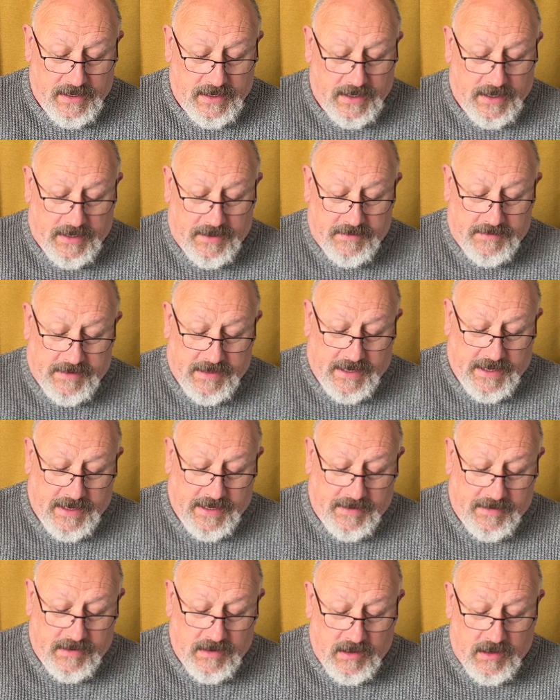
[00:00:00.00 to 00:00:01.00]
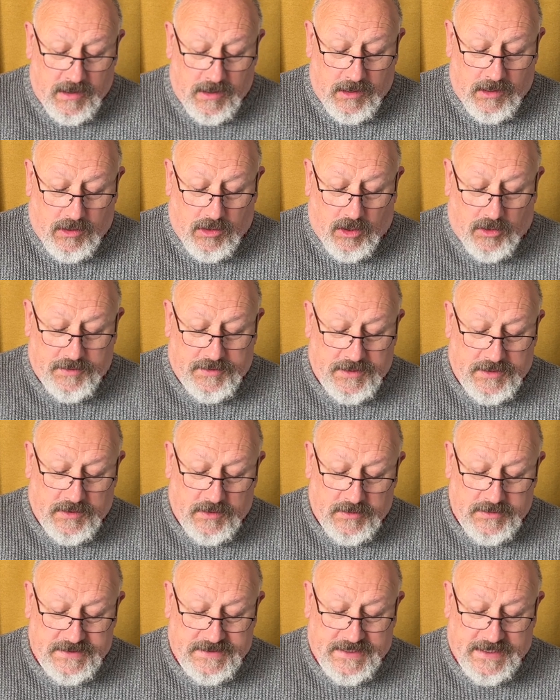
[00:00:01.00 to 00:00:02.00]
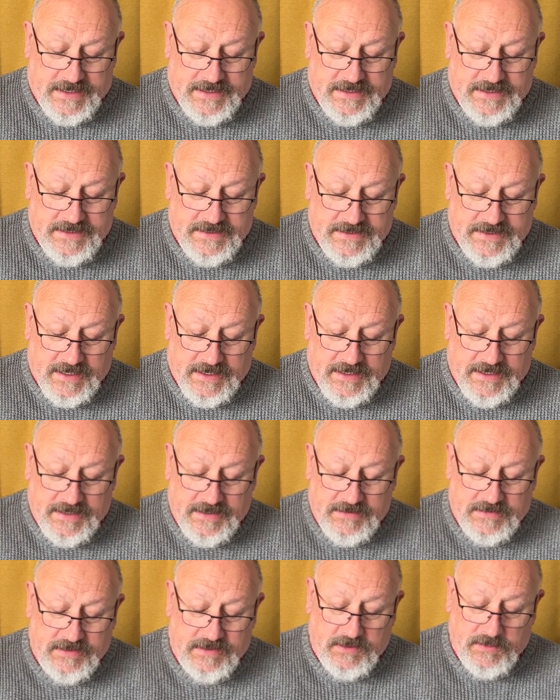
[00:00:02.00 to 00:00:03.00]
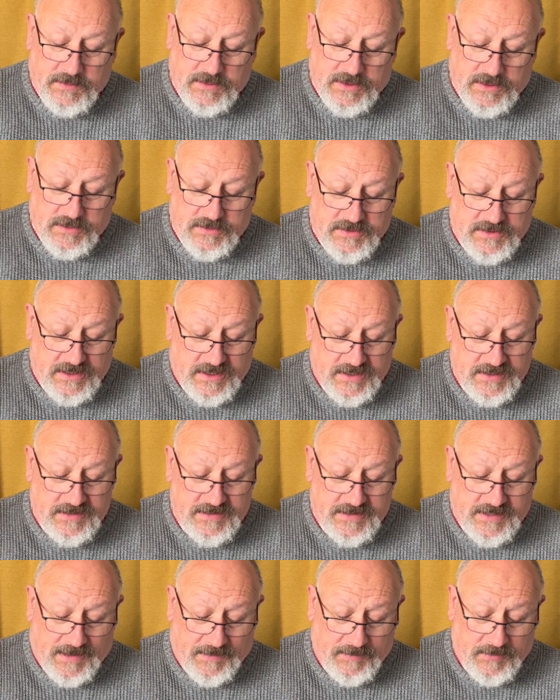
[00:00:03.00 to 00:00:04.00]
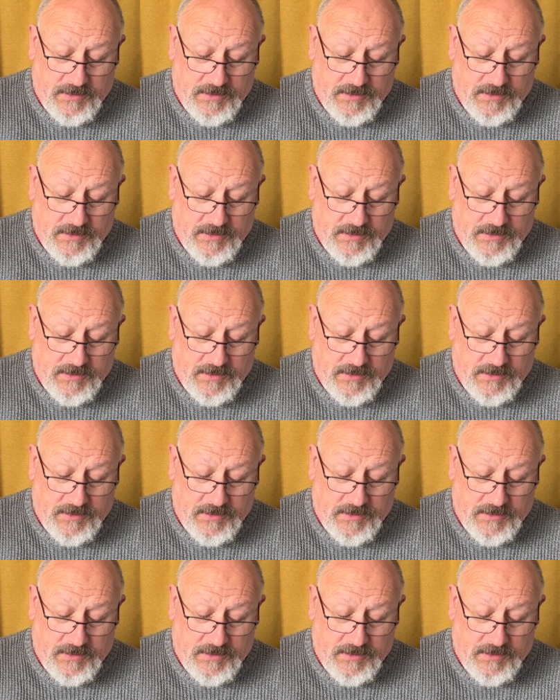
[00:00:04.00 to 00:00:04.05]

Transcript: Indeed, God did not send his Son into the world to condemn